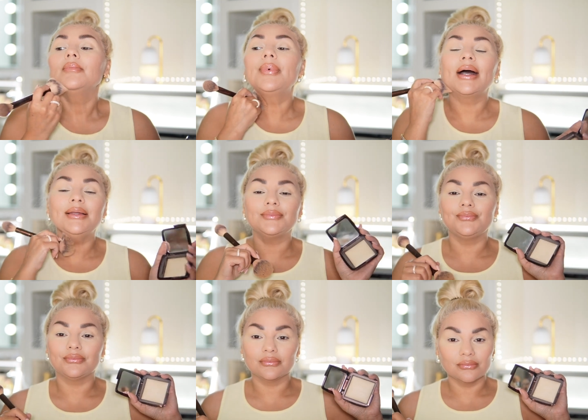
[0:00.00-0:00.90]
but
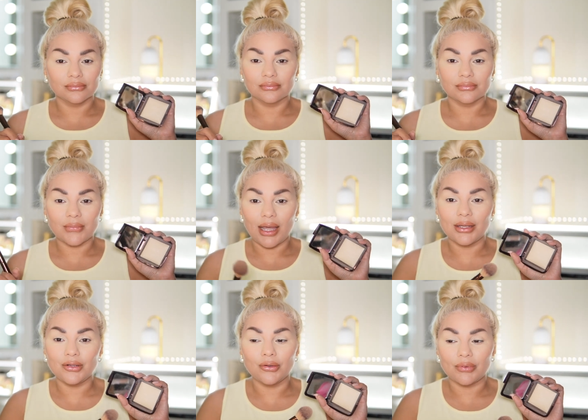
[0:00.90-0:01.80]
I
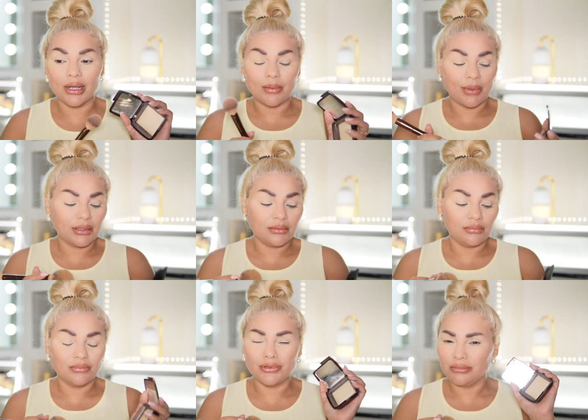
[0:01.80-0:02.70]
don't recommend
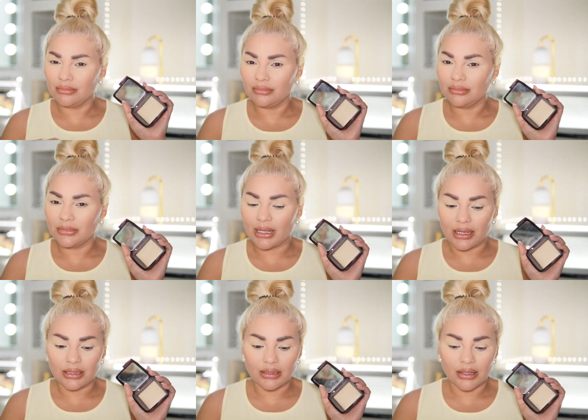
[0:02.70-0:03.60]

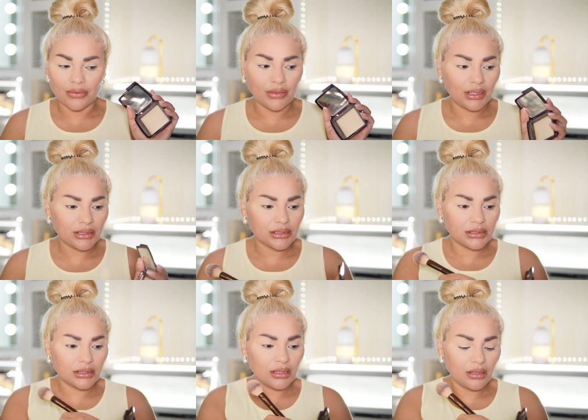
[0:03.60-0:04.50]
getting
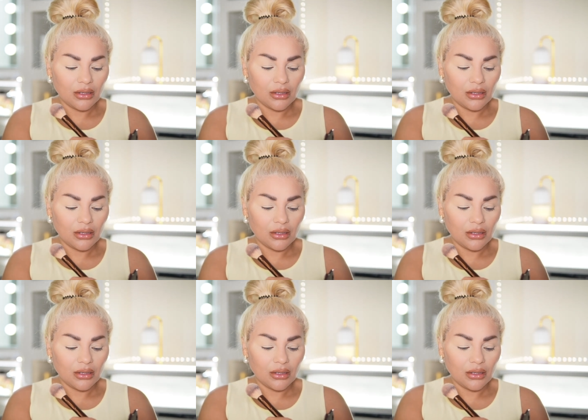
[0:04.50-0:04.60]
this